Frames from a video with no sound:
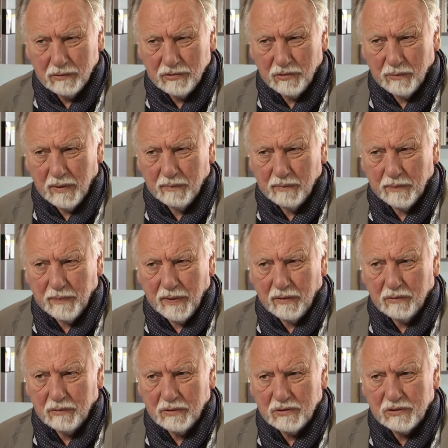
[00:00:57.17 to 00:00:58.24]
Do you remember
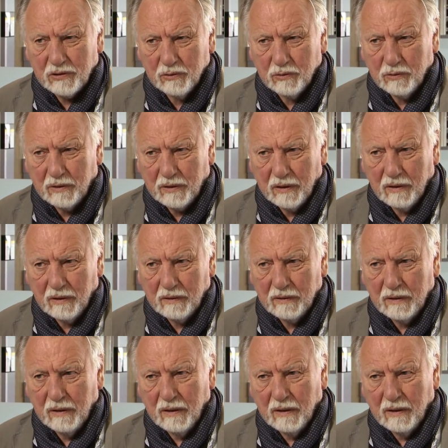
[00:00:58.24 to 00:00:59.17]
Beryl, the schoolgirl?